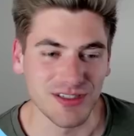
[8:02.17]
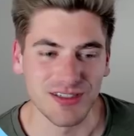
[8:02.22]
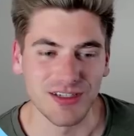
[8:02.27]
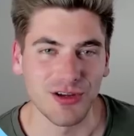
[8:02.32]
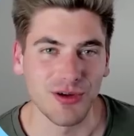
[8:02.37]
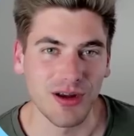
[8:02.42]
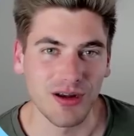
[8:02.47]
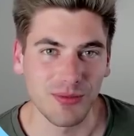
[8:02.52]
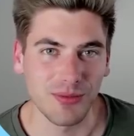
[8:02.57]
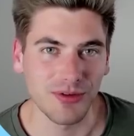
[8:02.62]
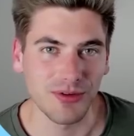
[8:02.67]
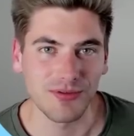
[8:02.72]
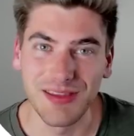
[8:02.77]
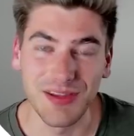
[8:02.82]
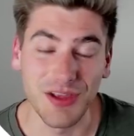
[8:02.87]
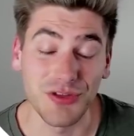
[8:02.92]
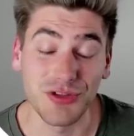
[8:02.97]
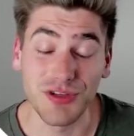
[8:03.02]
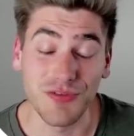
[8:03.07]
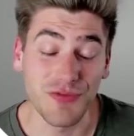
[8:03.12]
incredible.
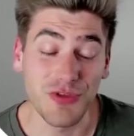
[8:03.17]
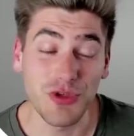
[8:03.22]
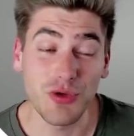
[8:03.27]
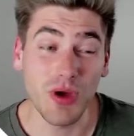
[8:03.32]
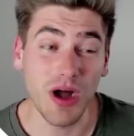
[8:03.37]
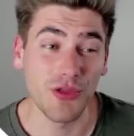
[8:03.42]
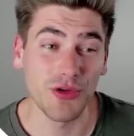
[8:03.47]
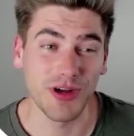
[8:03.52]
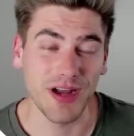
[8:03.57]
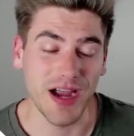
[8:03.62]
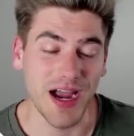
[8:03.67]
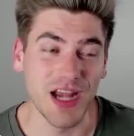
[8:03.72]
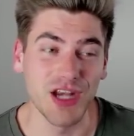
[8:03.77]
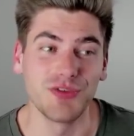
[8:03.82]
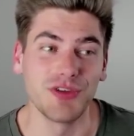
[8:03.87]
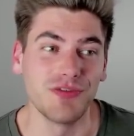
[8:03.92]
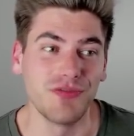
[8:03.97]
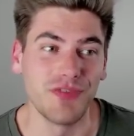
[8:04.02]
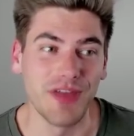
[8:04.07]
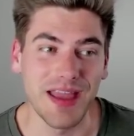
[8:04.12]
Now there's a few other kind
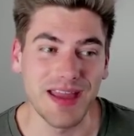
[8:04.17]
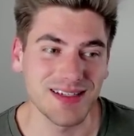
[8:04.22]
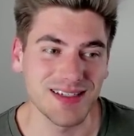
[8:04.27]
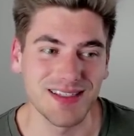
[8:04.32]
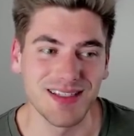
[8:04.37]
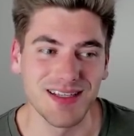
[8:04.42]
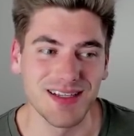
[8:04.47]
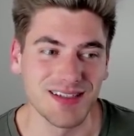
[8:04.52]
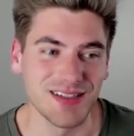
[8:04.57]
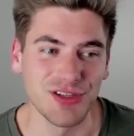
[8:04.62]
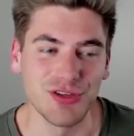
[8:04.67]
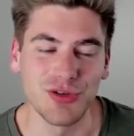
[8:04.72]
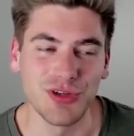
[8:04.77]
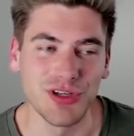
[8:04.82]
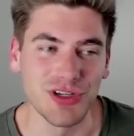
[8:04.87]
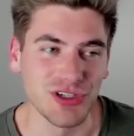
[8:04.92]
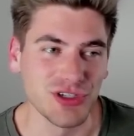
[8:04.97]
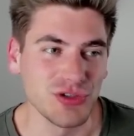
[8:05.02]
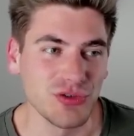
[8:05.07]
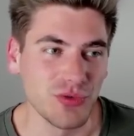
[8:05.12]
of advanced things that you
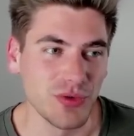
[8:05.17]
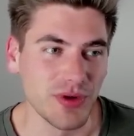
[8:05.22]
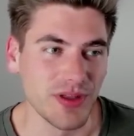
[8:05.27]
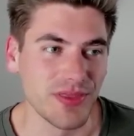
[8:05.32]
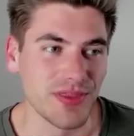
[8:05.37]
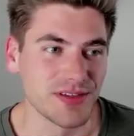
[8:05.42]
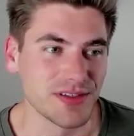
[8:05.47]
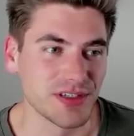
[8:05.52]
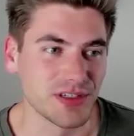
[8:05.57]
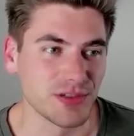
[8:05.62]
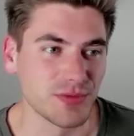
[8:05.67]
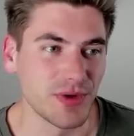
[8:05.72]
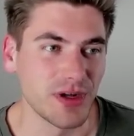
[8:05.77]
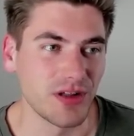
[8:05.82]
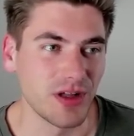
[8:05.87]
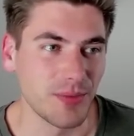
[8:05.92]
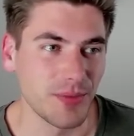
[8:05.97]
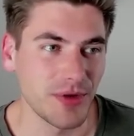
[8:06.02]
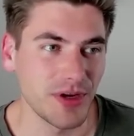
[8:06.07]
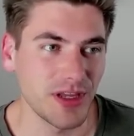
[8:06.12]
can do with this as
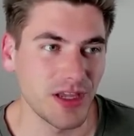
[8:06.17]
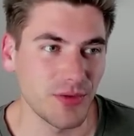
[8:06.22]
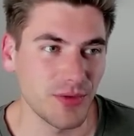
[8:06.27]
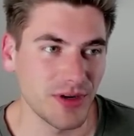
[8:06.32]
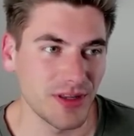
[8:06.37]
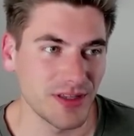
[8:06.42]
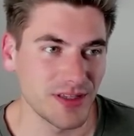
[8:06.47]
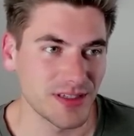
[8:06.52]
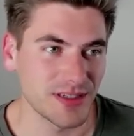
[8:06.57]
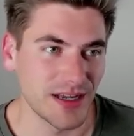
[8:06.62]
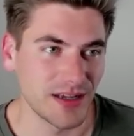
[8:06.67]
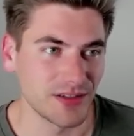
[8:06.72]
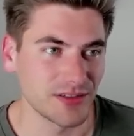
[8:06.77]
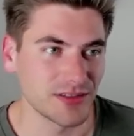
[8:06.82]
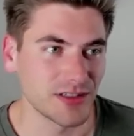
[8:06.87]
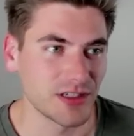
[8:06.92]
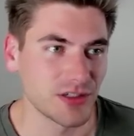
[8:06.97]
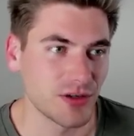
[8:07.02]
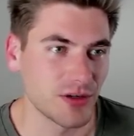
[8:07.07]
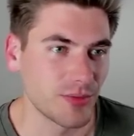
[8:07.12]
well. I'm going to get rid of the styles.
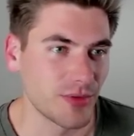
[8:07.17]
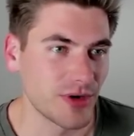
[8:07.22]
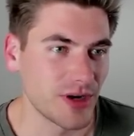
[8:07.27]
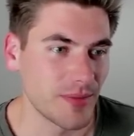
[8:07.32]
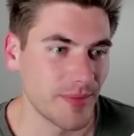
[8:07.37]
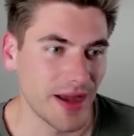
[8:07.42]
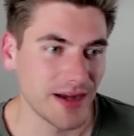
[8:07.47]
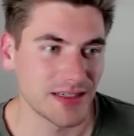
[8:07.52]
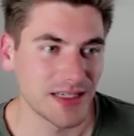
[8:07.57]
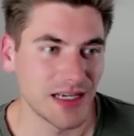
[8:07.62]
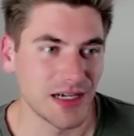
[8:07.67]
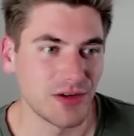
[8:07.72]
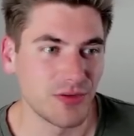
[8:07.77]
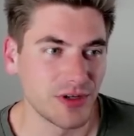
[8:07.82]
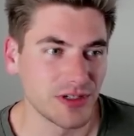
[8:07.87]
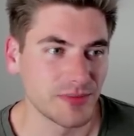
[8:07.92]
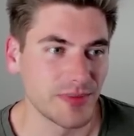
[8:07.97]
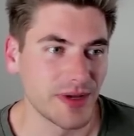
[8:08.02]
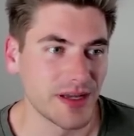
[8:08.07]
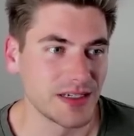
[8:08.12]
I just want to bring it back to how it
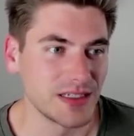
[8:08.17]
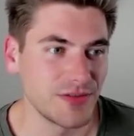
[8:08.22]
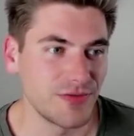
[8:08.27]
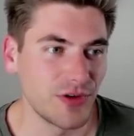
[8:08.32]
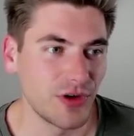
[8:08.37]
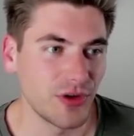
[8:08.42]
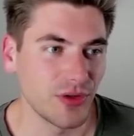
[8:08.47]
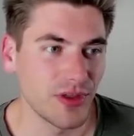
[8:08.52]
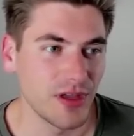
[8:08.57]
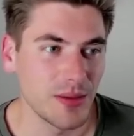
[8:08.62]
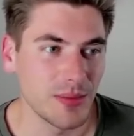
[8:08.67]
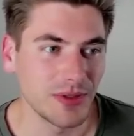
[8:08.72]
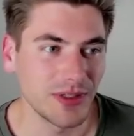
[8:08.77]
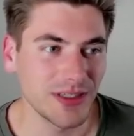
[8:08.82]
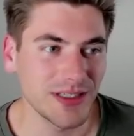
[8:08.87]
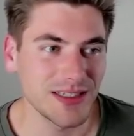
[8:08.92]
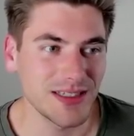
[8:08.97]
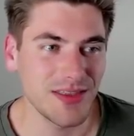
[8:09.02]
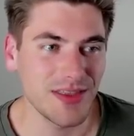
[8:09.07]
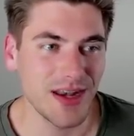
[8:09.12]
was by default. But
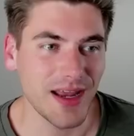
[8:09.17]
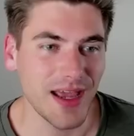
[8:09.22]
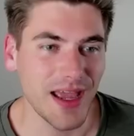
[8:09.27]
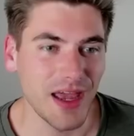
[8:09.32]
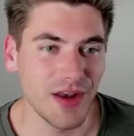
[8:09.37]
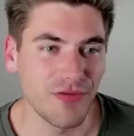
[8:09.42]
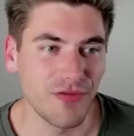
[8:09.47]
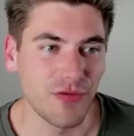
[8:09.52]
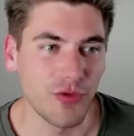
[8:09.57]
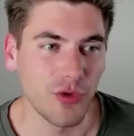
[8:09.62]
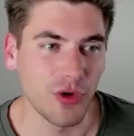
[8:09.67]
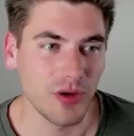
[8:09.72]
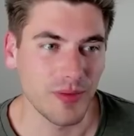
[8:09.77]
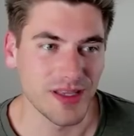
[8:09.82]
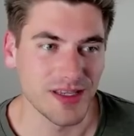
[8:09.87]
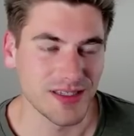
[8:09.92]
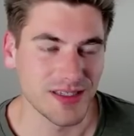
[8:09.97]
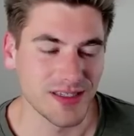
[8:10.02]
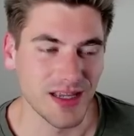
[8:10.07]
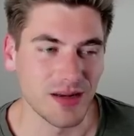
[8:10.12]
let's say that I had a form
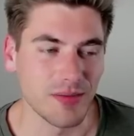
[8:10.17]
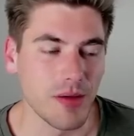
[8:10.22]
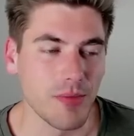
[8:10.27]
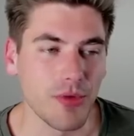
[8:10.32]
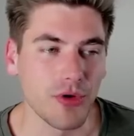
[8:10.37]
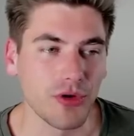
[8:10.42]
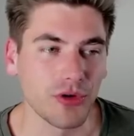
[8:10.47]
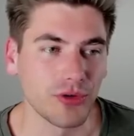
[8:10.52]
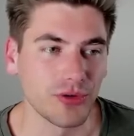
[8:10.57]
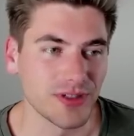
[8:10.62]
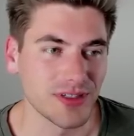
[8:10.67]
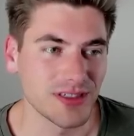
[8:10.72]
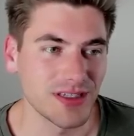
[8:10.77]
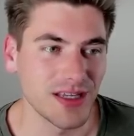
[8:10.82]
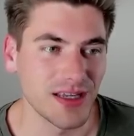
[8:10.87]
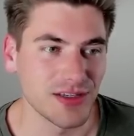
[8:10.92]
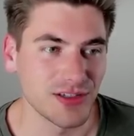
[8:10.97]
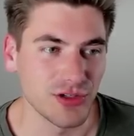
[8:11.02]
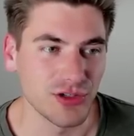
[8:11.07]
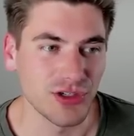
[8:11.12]
inside of my modal
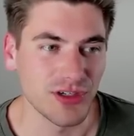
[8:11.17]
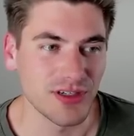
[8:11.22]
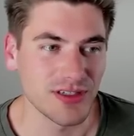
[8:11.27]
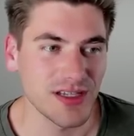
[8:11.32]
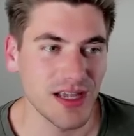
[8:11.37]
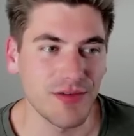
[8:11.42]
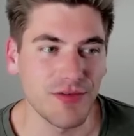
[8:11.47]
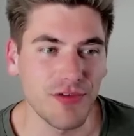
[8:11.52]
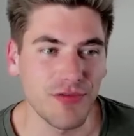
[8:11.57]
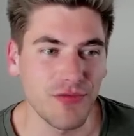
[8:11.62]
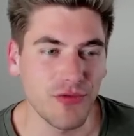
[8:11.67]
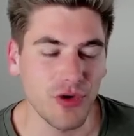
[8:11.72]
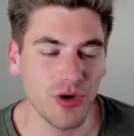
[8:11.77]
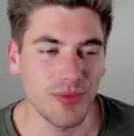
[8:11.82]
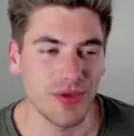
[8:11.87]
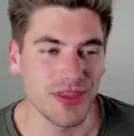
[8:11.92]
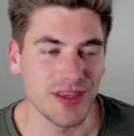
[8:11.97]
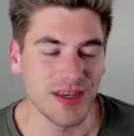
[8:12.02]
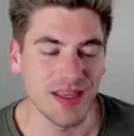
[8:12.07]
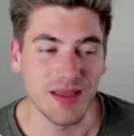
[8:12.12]
instead. So as you can see, I have a form
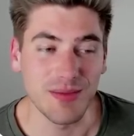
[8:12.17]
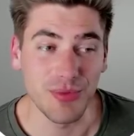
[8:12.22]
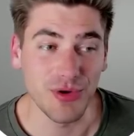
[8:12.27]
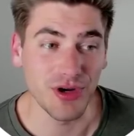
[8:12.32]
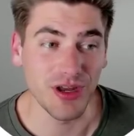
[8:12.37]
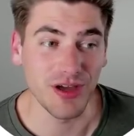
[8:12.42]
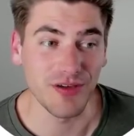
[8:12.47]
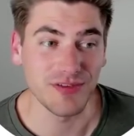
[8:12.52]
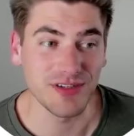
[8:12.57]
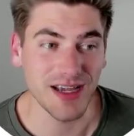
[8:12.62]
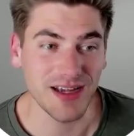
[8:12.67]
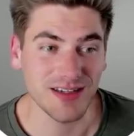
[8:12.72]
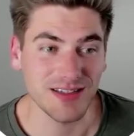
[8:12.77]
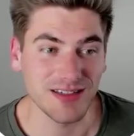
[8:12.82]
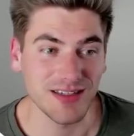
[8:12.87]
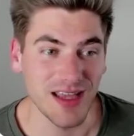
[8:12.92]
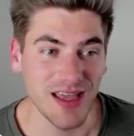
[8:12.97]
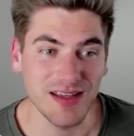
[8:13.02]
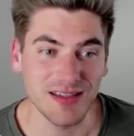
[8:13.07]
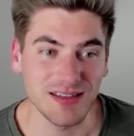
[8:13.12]
with an input of
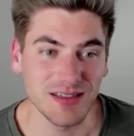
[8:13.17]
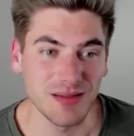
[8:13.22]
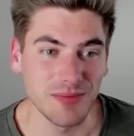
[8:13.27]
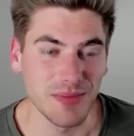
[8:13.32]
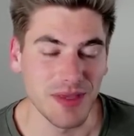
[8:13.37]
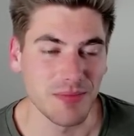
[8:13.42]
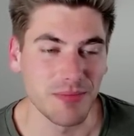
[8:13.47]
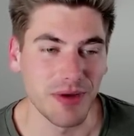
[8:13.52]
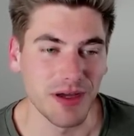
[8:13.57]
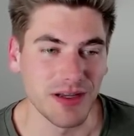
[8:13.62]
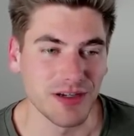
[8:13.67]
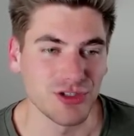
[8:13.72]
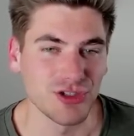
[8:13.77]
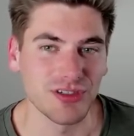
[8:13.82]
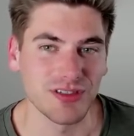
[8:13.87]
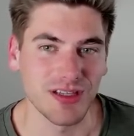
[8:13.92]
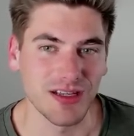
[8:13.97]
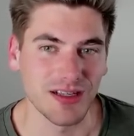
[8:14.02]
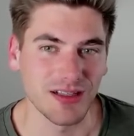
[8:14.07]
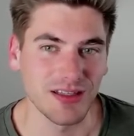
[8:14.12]
text and a submit button
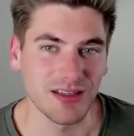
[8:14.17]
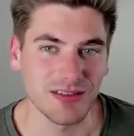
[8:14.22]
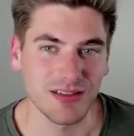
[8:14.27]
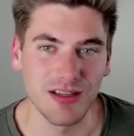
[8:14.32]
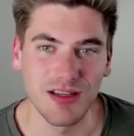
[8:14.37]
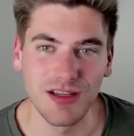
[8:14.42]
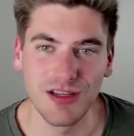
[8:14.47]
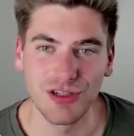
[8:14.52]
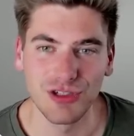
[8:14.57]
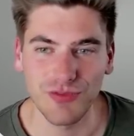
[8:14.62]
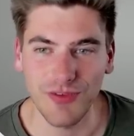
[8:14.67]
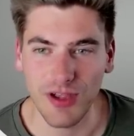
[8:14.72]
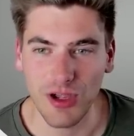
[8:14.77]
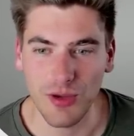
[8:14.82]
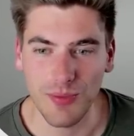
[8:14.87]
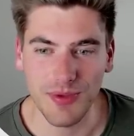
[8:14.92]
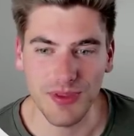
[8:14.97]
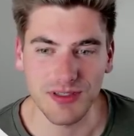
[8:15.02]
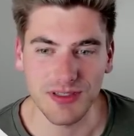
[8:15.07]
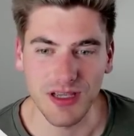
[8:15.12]
just like this. So if I
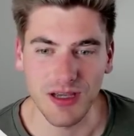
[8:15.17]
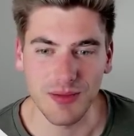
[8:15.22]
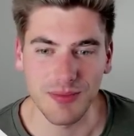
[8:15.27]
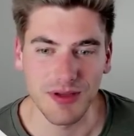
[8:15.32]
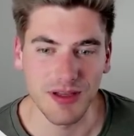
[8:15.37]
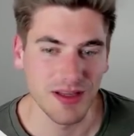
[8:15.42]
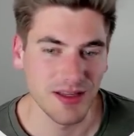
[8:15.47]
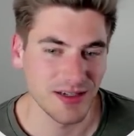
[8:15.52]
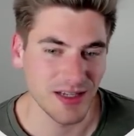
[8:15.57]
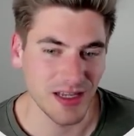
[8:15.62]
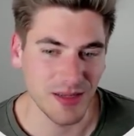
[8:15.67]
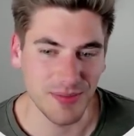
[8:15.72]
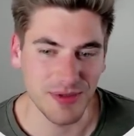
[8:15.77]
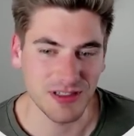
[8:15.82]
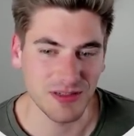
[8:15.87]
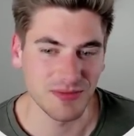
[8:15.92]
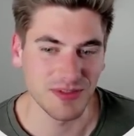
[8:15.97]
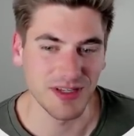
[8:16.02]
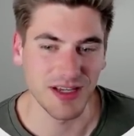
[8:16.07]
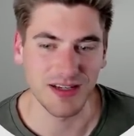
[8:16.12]
open this up, type in
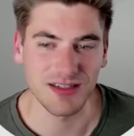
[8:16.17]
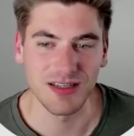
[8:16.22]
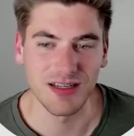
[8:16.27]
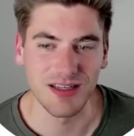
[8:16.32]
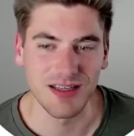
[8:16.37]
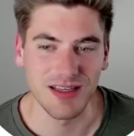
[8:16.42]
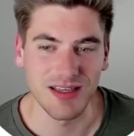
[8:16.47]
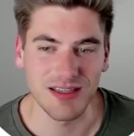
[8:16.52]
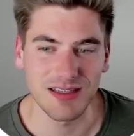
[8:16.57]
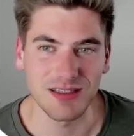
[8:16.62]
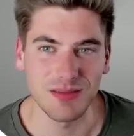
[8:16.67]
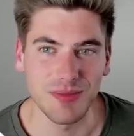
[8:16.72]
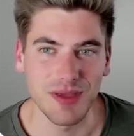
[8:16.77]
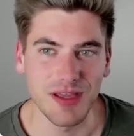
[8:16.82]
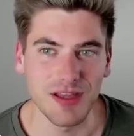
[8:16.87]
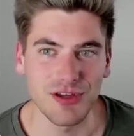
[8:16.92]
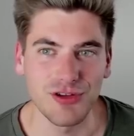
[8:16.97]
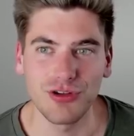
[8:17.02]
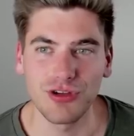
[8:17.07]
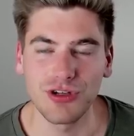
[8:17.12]
some text, hit
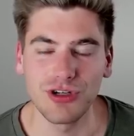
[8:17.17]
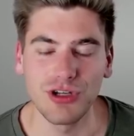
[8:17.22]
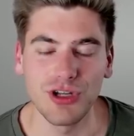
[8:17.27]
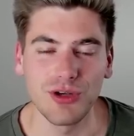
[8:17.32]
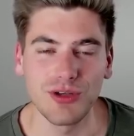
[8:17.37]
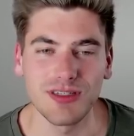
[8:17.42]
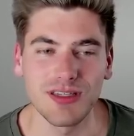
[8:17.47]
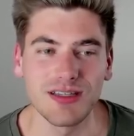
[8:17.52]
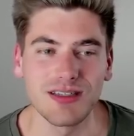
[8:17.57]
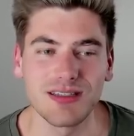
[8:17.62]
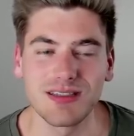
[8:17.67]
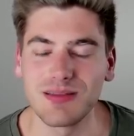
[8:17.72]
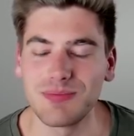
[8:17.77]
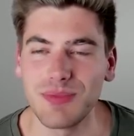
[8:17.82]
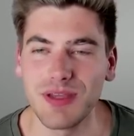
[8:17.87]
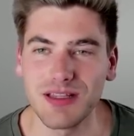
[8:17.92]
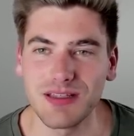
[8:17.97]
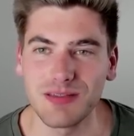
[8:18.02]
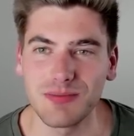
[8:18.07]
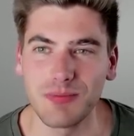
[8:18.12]
submit, you're going to notice it
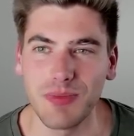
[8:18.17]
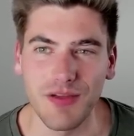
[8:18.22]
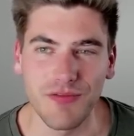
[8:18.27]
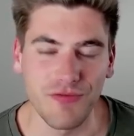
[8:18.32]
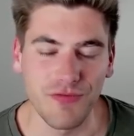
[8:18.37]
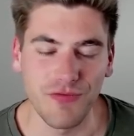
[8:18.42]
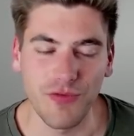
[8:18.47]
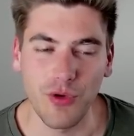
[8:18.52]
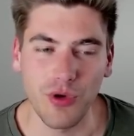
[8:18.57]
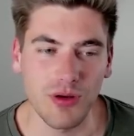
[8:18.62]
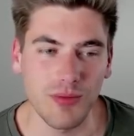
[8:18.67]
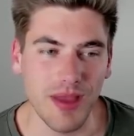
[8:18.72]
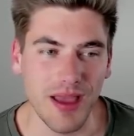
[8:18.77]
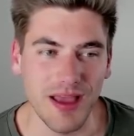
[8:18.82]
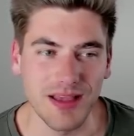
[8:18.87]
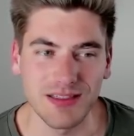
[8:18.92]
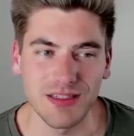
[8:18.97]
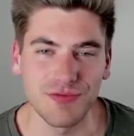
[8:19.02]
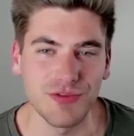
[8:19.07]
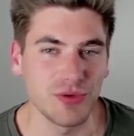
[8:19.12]
submits my form
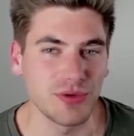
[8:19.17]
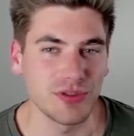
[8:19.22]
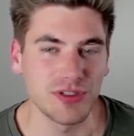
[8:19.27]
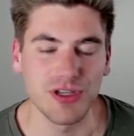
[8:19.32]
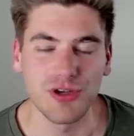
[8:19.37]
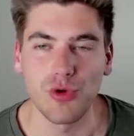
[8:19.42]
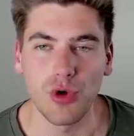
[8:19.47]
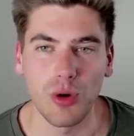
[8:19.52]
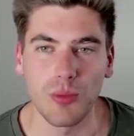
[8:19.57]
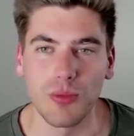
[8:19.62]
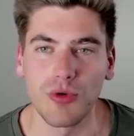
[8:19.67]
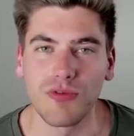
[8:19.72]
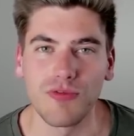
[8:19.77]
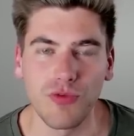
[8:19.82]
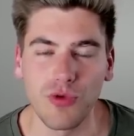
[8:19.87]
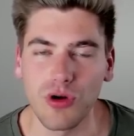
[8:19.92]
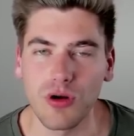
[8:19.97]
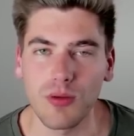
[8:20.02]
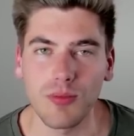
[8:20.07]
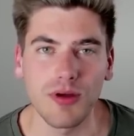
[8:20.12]
as if it was a normal
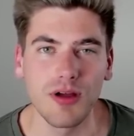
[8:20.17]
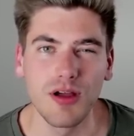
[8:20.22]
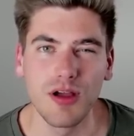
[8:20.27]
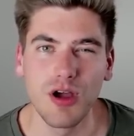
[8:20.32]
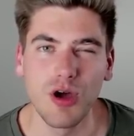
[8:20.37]
form.